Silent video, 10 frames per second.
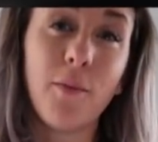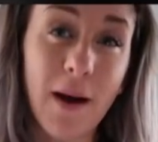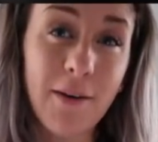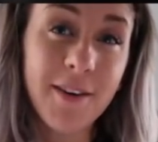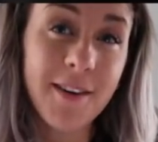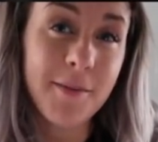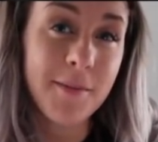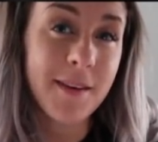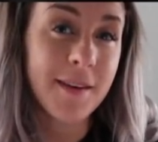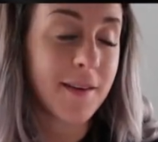
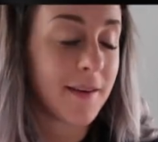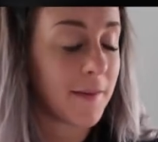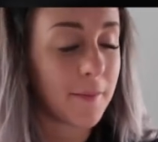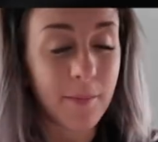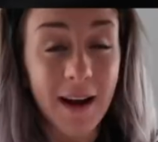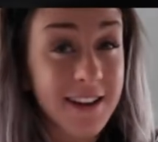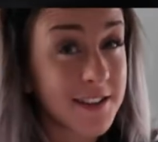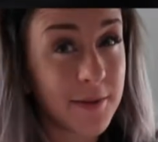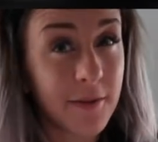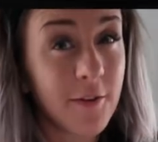Welcome
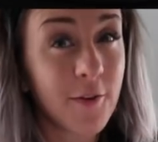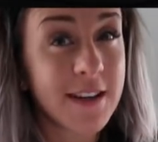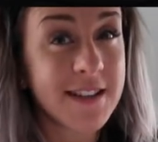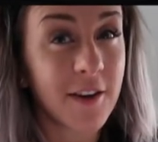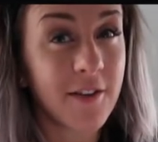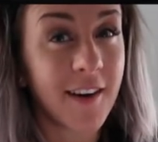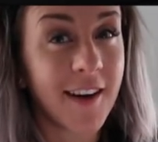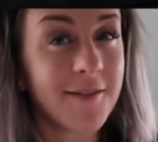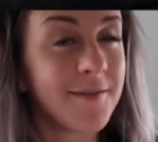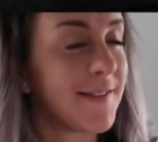back to another
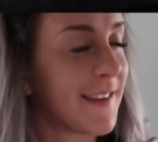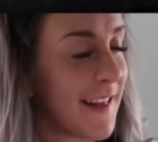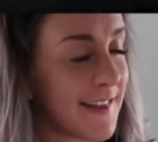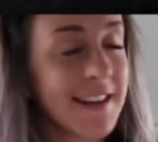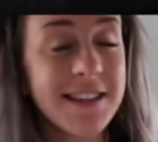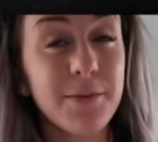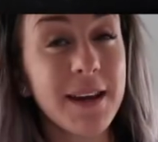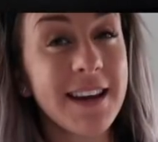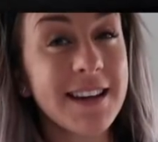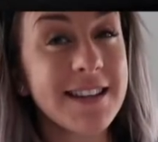voiceover. This
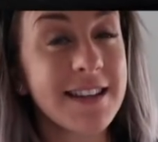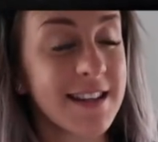week's